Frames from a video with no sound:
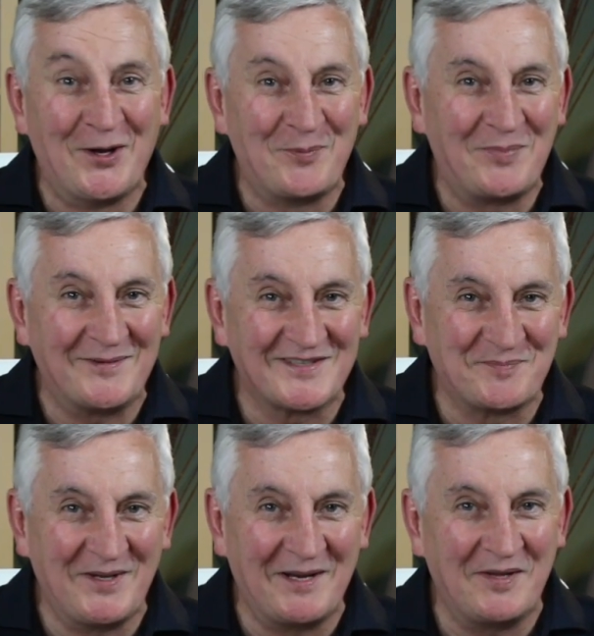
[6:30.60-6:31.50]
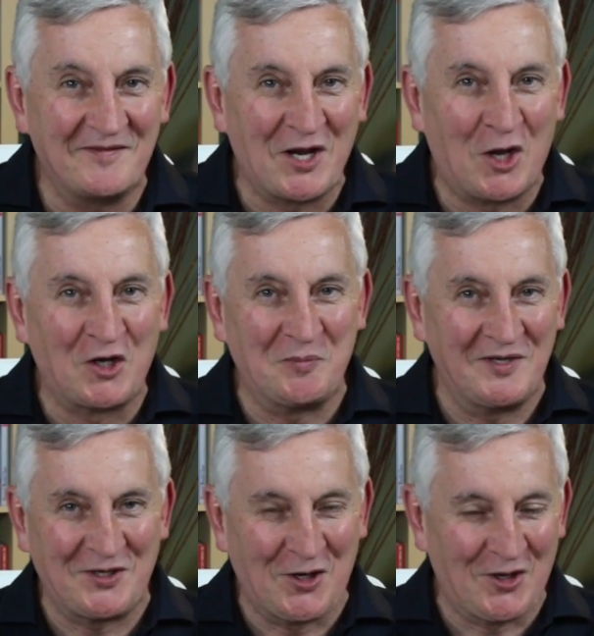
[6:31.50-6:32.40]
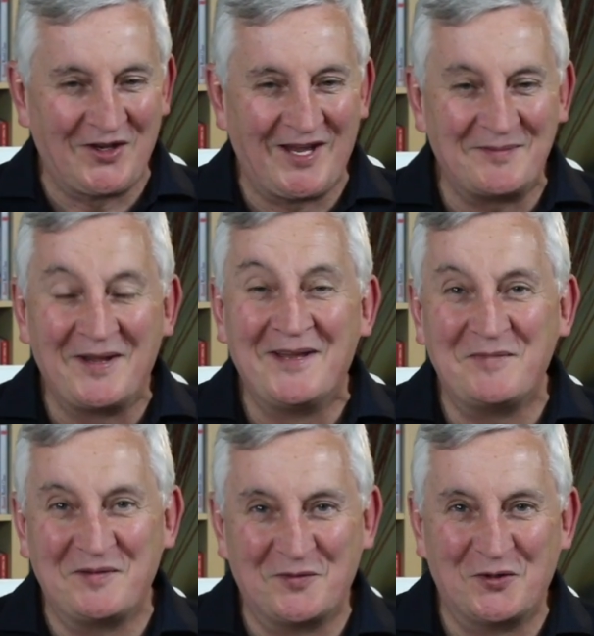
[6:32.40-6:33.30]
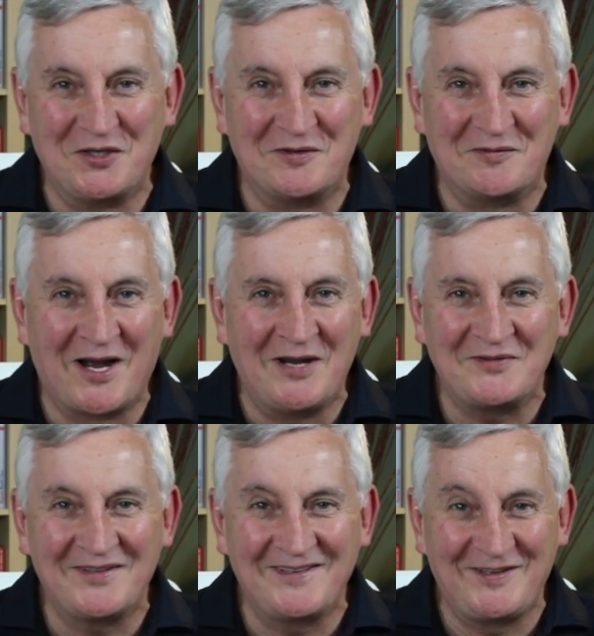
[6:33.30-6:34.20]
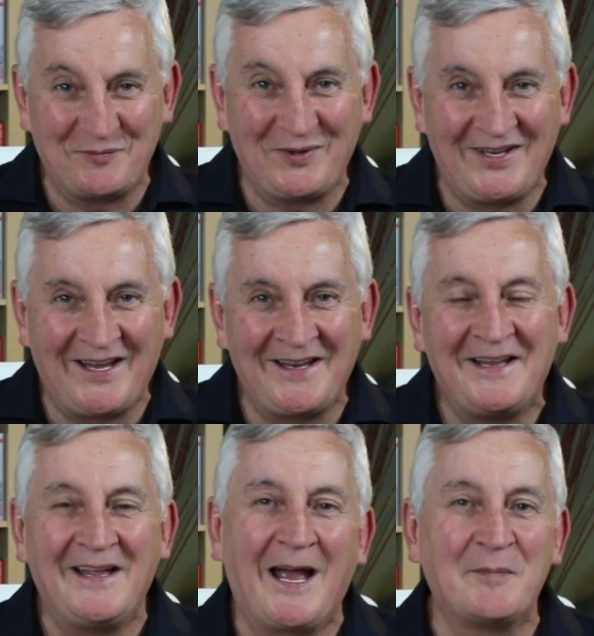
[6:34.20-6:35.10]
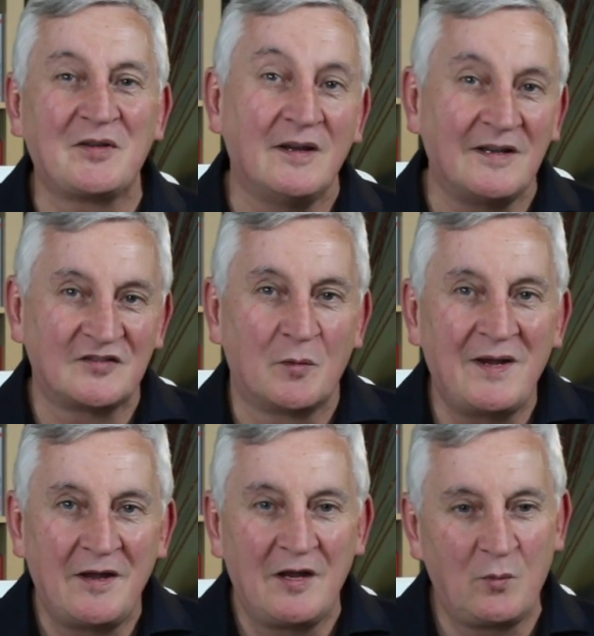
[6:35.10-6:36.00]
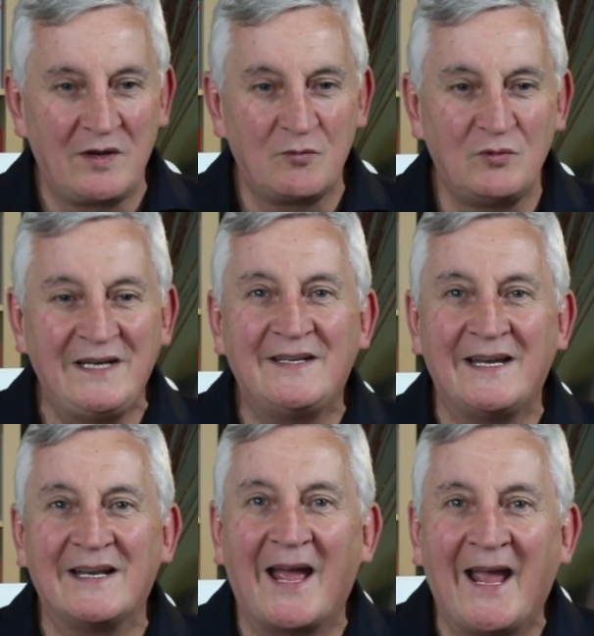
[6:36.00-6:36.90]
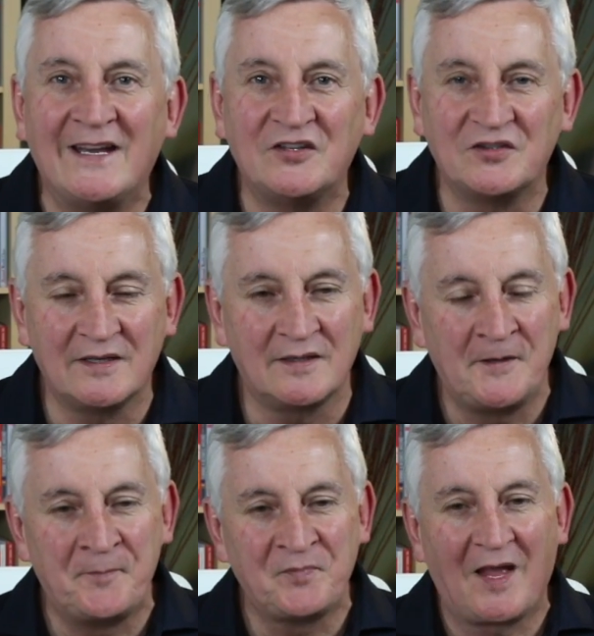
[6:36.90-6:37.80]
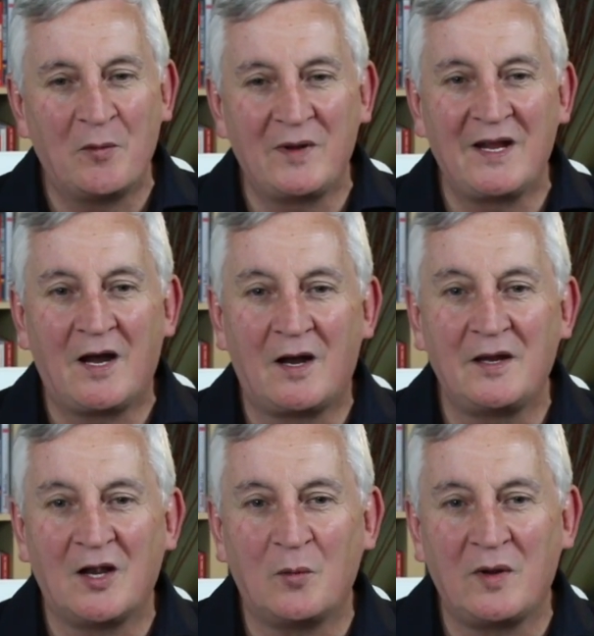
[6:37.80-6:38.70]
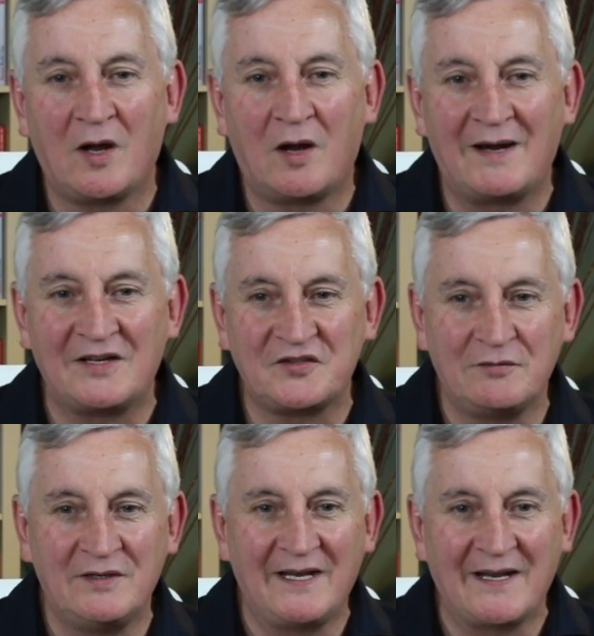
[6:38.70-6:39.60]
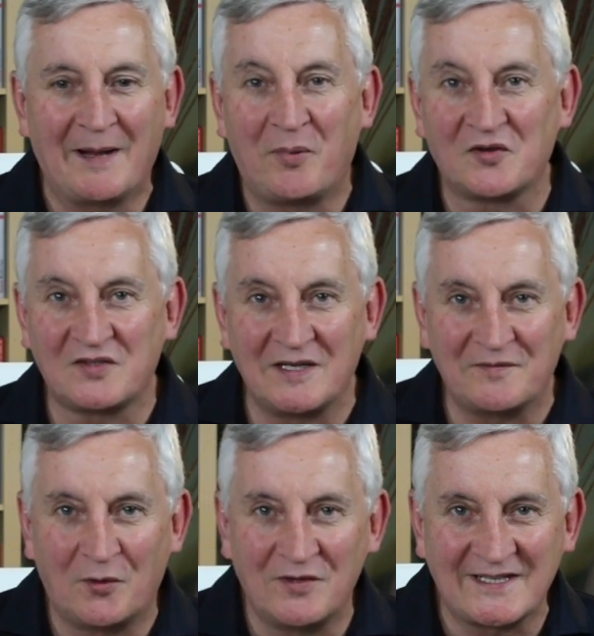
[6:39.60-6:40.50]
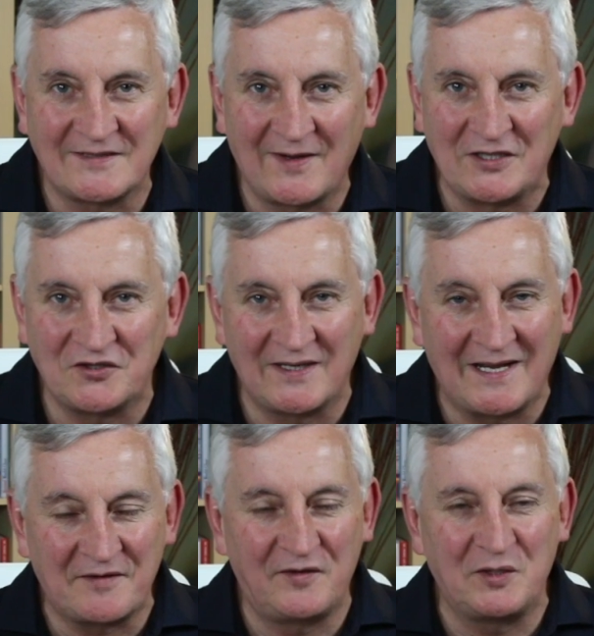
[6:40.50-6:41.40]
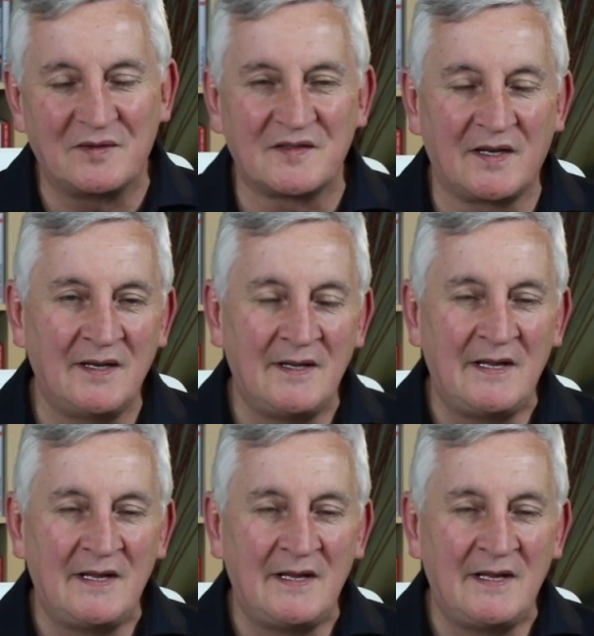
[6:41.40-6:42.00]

perhaps there's been a bit of an argument gone on there before you arrived. You've been there? Absolutely. So we're reading that energy, and we are actually reading that positive or negative energy and that frequency.